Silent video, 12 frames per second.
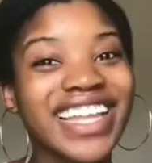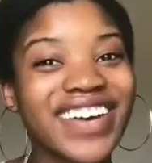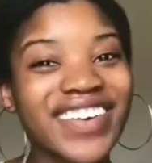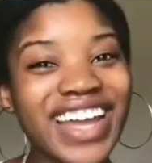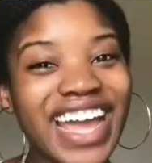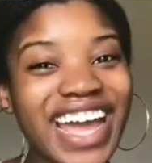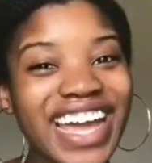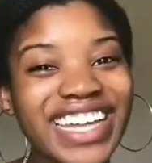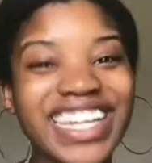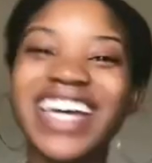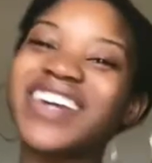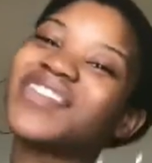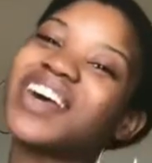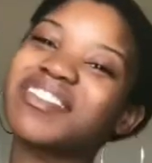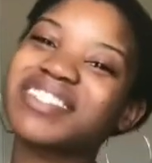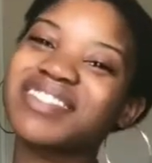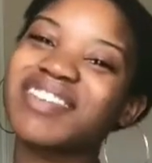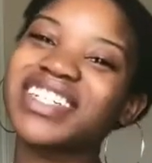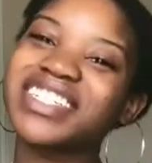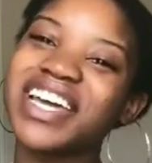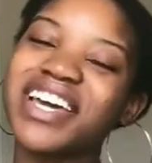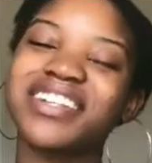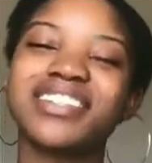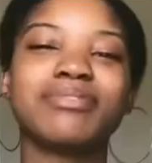again and welcome to my
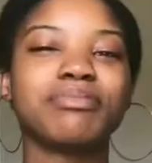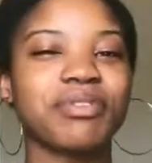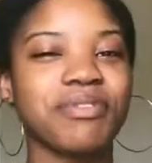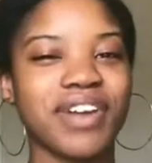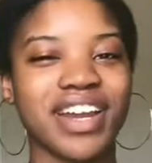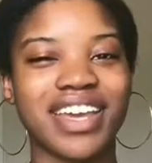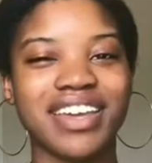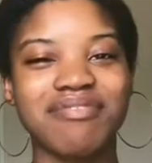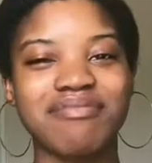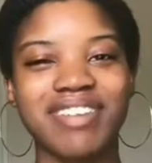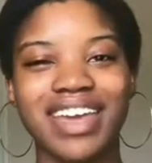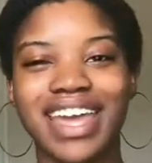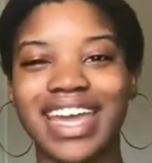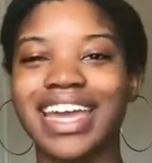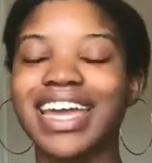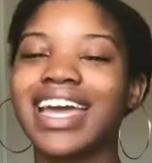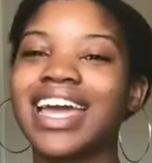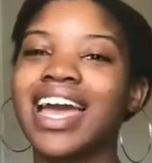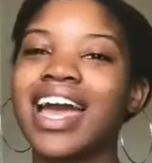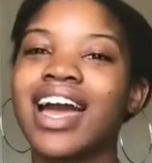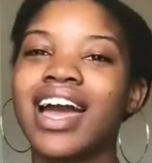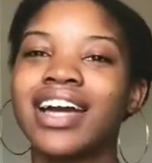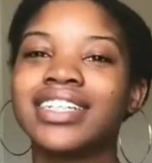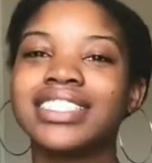channel, Pretty in Pink.
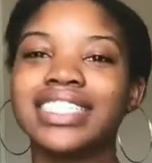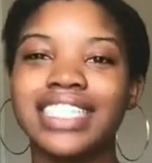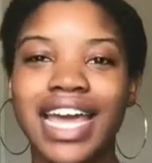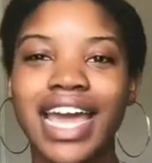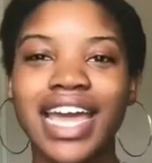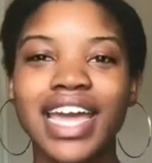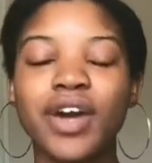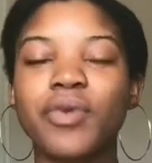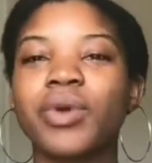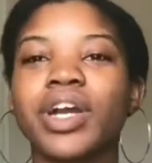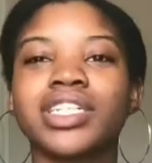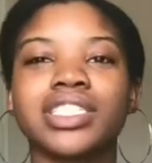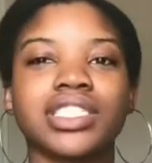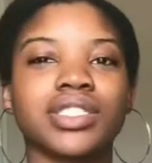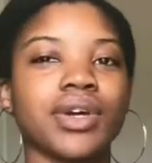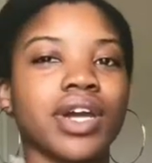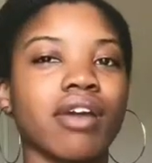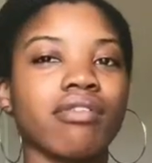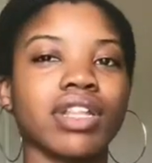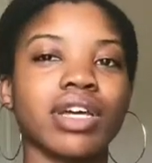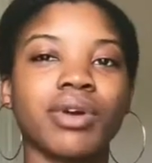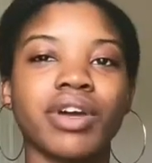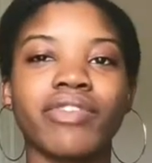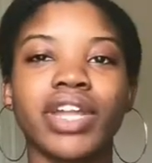Today we're just doing a really
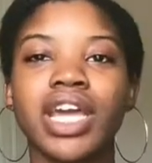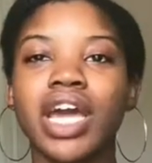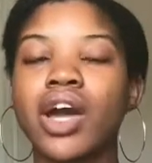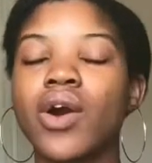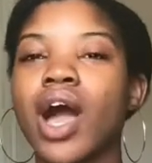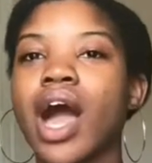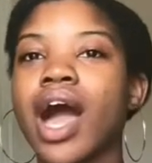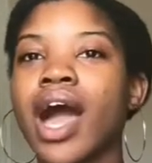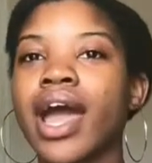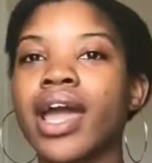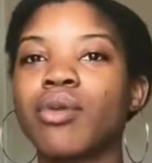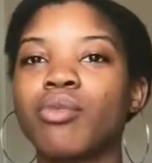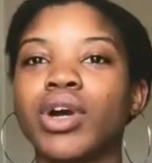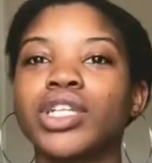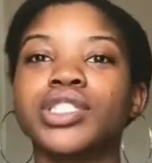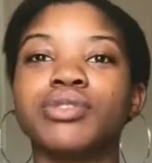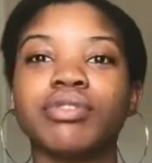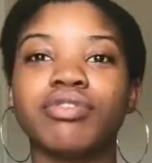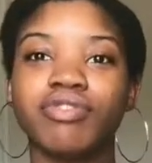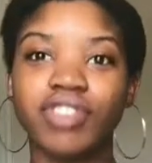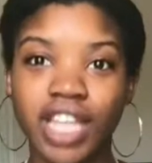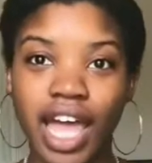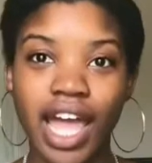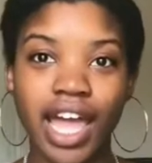quick video. I want to
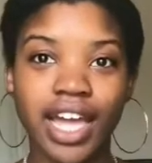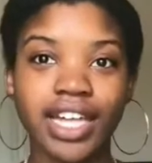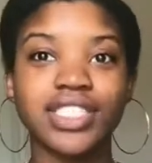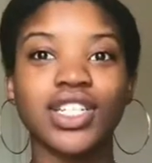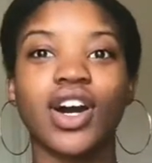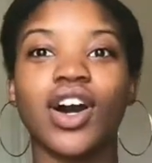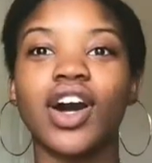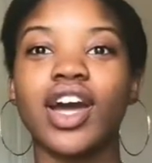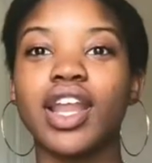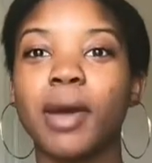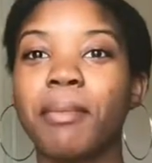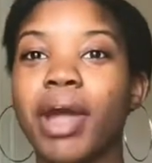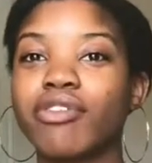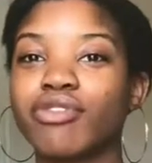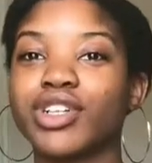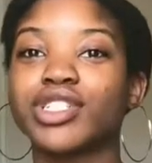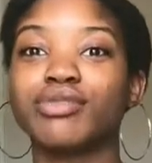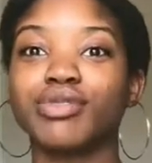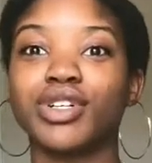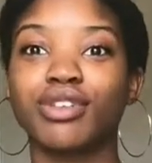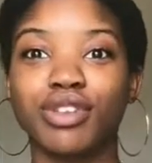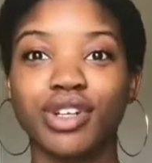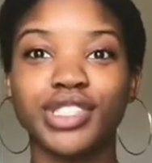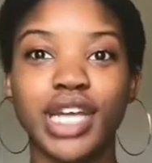reflect on my first real
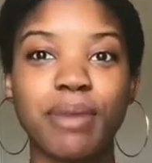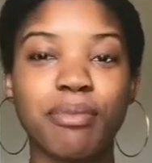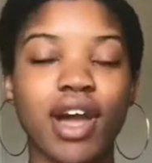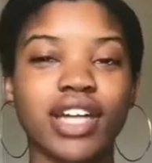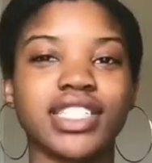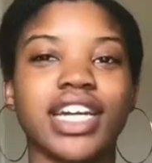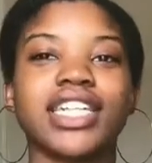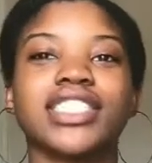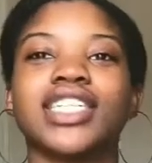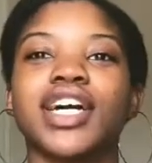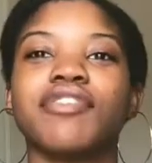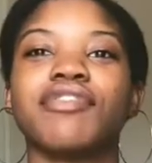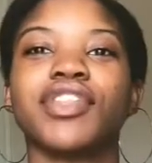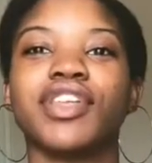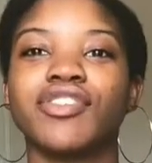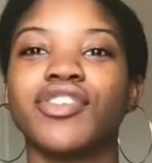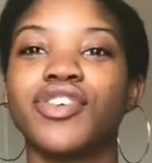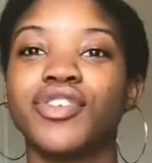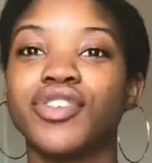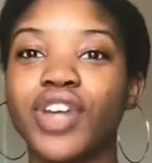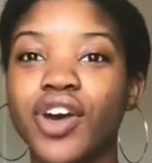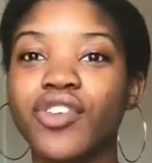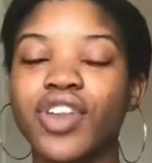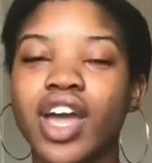crochet project. So for those of you who
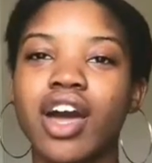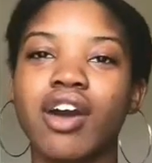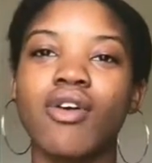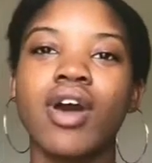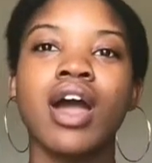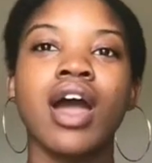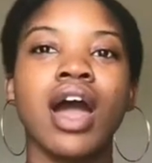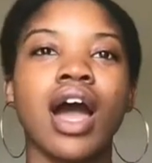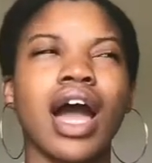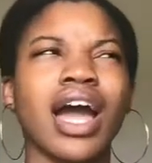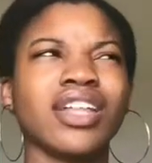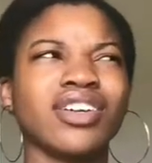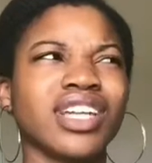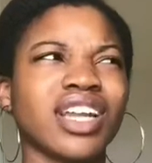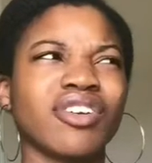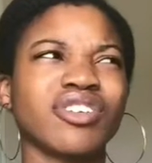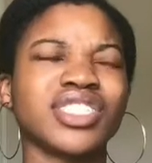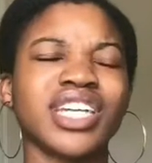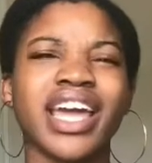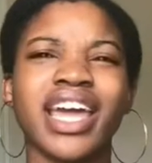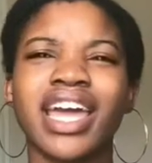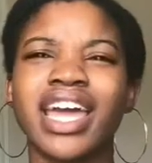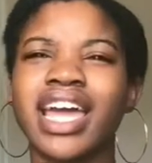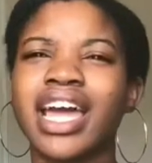don't know, I learned how to crochet,